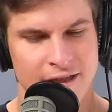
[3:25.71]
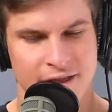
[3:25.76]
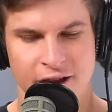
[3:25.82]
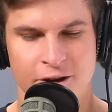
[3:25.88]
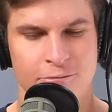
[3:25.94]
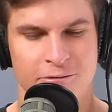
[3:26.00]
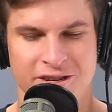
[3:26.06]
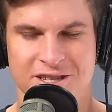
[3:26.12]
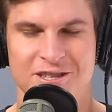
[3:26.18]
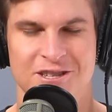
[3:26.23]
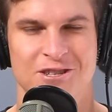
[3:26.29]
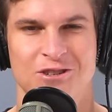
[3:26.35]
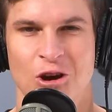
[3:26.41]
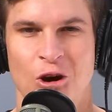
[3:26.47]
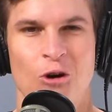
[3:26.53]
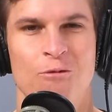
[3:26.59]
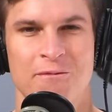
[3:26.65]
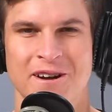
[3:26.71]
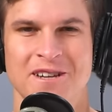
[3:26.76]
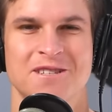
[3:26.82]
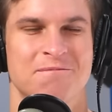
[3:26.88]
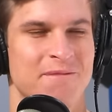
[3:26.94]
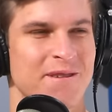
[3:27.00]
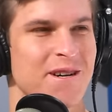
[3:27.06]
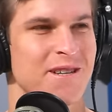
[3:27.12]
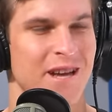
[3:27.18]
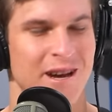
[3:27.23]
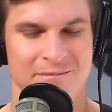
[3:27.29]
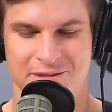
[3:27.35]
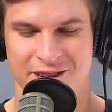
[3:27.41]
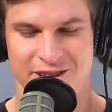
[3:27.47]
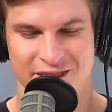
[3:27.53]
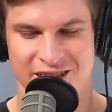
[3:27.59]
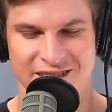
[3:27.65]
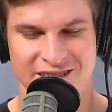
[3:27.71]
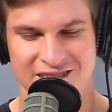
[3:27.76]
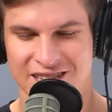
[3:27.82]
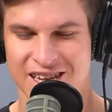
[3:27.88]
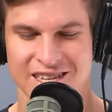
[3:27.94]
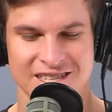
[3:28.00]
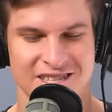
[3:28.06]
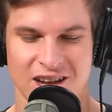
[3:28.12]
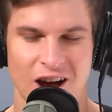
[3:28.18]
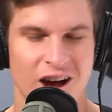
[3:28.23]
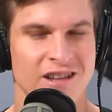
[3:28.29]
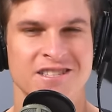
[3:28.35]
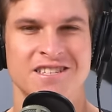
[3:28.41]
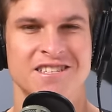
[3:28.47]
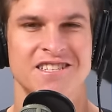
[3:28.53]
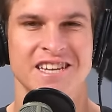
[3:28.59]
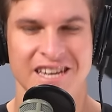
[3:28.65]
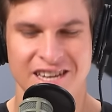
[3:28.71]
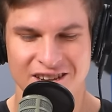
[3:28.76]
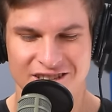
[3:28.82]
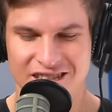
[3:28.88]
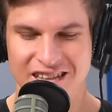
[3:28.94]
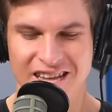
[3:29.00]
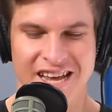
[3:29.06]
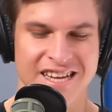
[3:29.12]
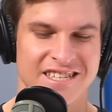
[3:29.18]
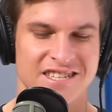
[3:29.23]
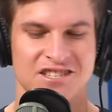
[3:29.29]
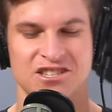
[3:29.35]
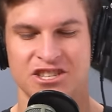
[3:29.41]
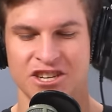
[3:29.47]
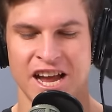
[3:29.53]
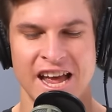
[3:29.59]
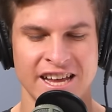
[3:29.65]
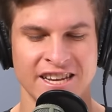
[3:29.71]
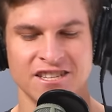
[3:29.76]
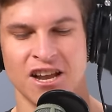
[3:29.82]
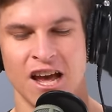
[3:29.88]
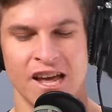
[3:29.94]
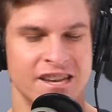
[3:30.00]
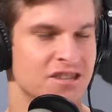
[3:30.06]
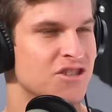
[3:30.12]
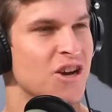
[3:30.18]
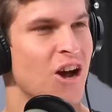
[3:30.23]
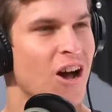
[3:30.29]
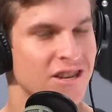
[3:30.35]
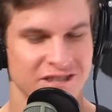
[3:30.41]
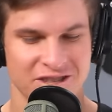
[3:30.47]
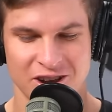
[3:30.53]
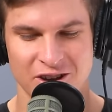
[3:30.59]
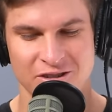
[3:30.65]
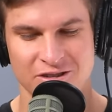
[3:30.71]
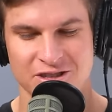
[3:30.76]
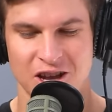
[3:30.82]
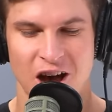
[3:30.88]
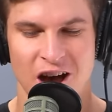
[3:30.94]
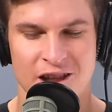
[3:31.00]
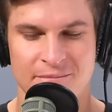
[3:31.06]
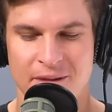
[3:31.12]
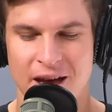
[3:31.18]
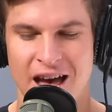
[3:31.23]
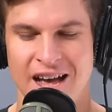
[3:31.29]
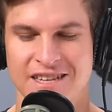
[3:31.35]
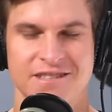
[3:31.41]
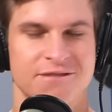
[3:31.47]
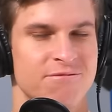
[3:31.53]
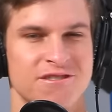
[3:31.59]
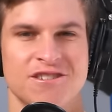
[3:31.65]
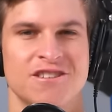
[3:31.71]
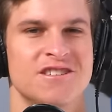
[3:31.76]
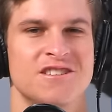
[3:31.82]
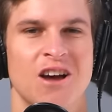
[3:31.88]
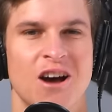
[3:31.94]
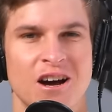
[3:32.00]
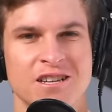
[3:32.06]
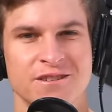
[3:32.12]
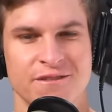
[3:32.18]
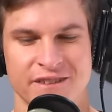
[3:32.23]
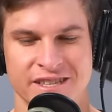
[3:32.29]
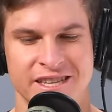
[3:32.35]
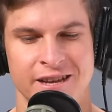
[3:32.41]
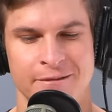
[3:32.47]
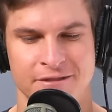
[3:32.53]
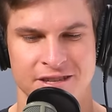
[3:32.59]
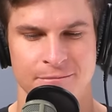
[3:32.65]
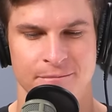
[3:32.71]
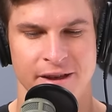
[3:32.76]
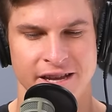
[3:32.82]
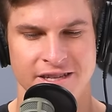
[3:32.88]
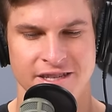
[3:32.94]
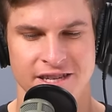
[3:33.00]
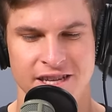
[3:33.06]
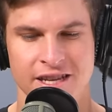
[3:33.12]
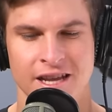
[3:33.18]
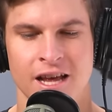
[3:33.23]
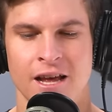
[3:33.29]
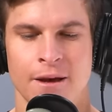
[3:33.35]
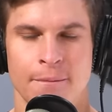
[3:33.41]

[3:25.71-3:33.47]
There was so much build up to this list, unsealed list, Jane and John Doe's unmasked. There was just tons of anticipation.